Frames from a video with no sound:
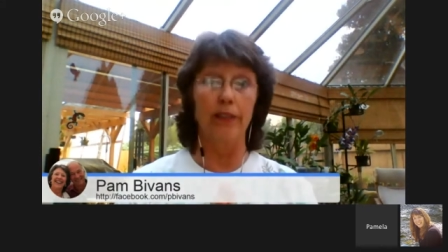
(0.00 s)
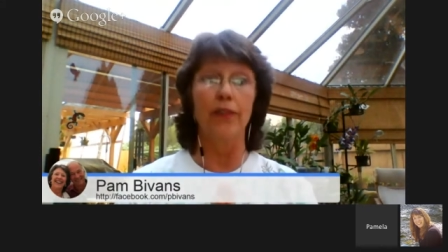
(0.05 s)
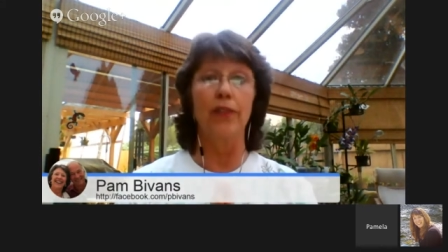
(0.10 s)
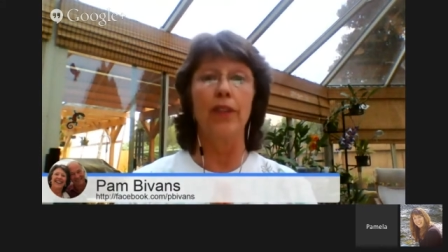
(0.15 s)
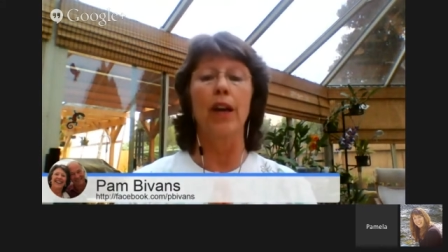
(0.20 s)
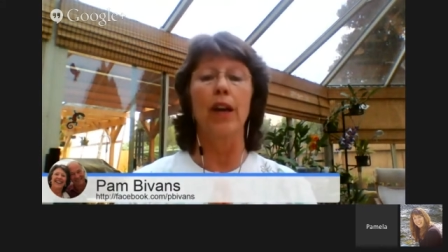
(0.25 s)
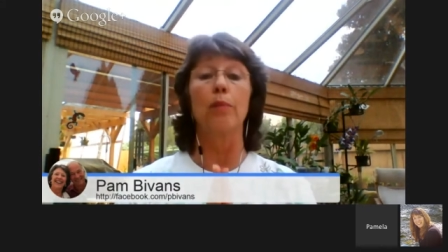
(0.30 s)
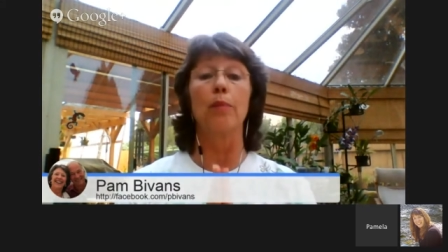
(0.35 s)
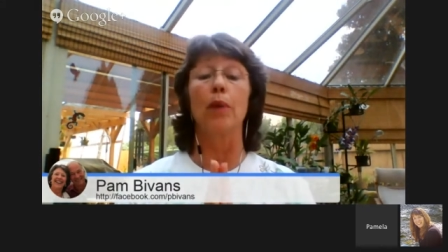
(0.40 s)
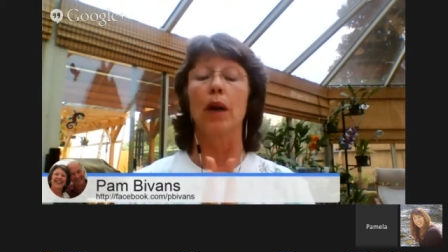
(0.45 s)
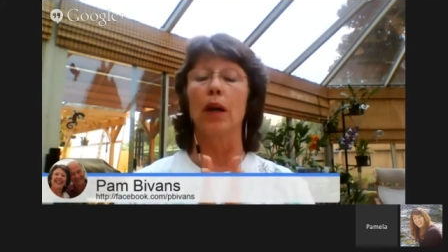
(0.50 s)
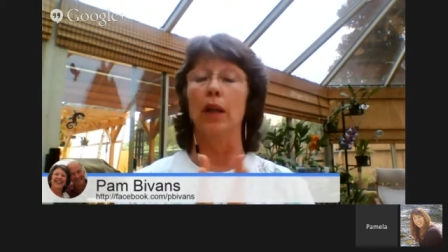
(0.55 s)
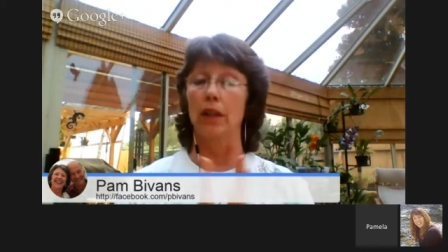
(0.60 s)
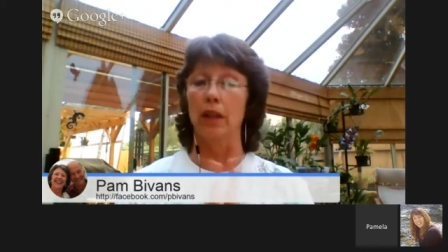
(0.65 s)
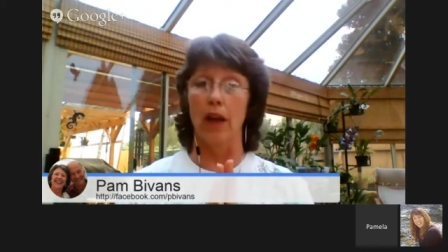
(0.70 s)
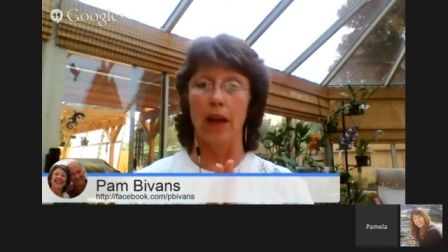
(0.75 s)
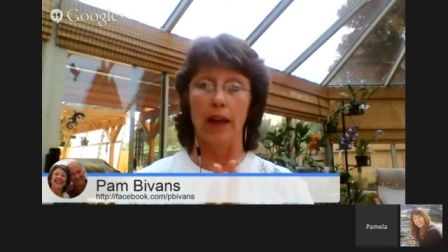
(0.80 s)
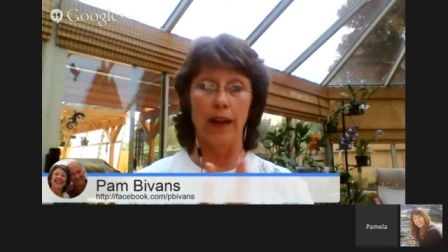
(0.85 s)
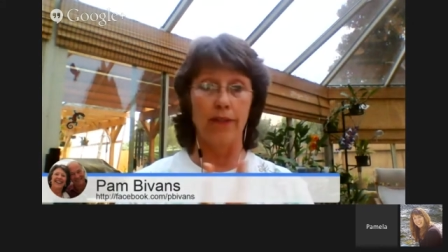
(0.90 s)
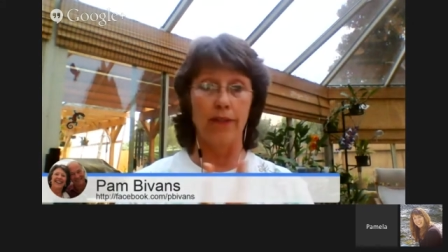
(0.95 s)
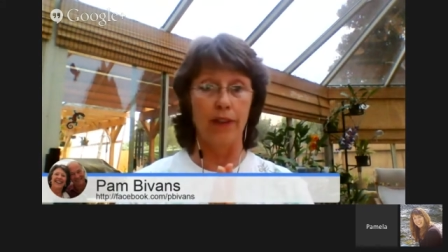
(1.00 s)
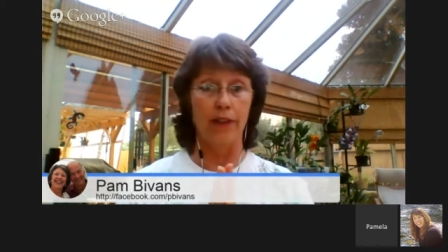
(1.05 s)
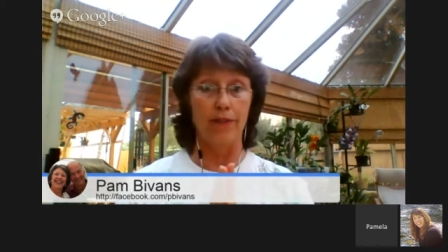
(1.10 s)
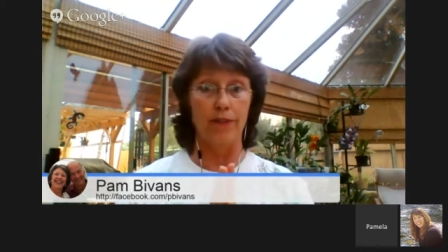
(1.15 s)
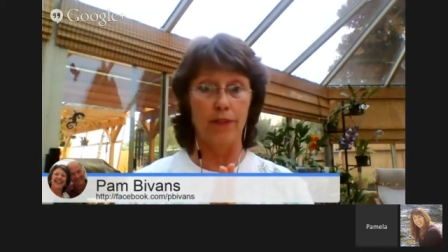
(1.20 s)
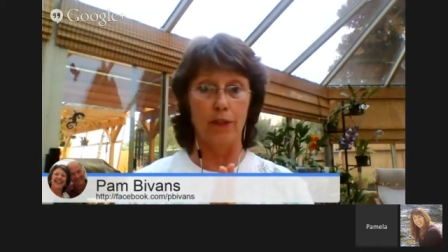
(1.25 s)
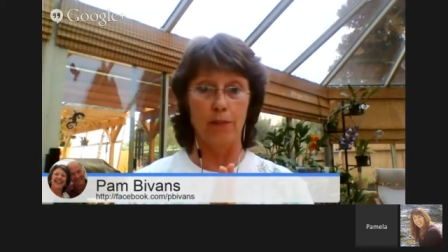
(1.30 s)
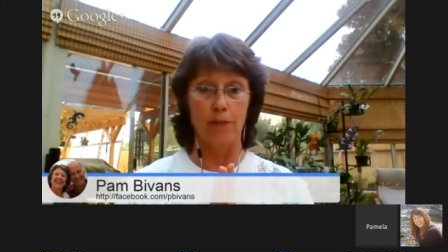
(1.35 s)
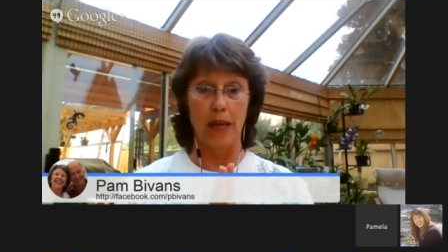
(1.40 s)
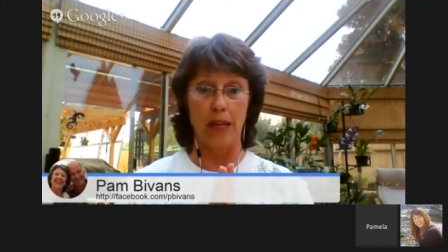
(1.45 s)
them a lot of
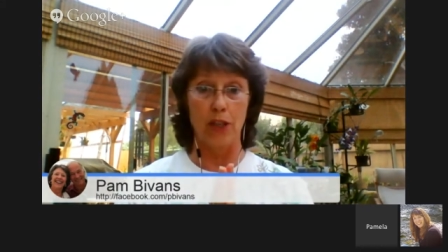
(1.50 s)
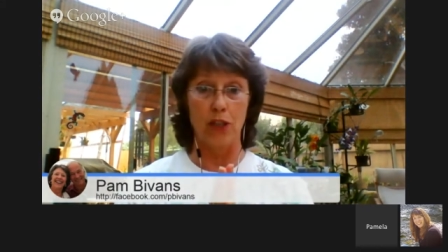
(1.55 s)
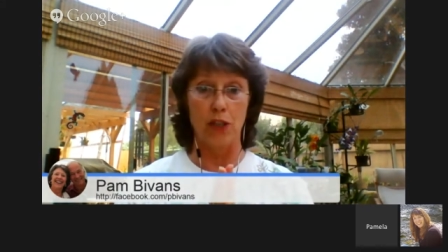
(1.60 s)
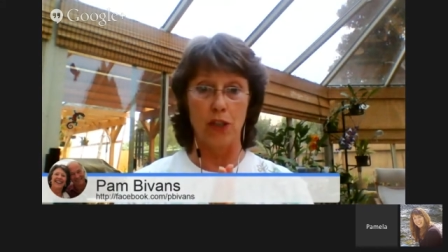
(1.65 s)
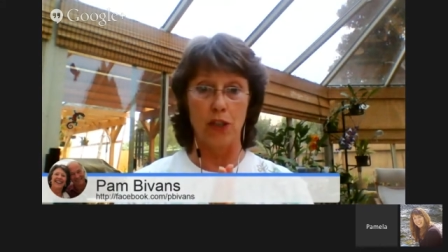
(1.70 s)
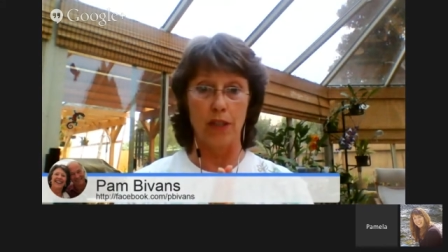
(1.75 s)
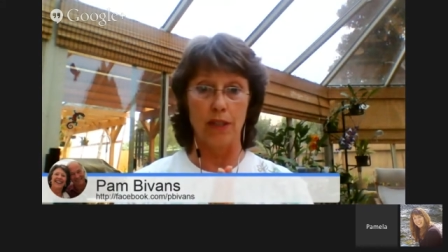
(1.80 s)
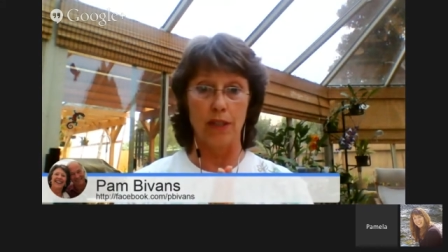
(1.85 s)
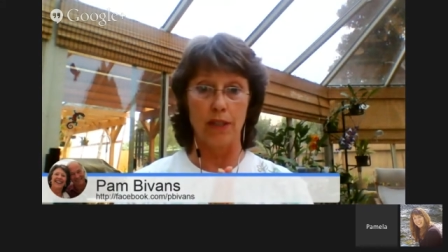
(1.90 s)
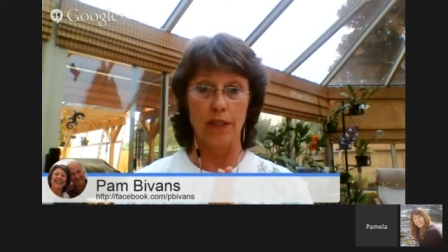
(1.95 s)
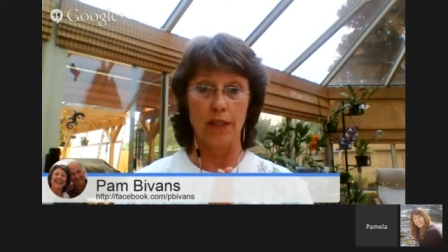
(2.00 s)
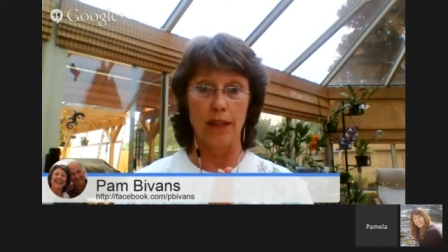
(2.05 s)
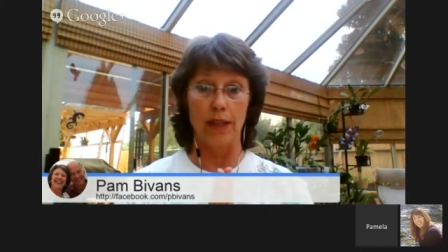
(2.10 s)
information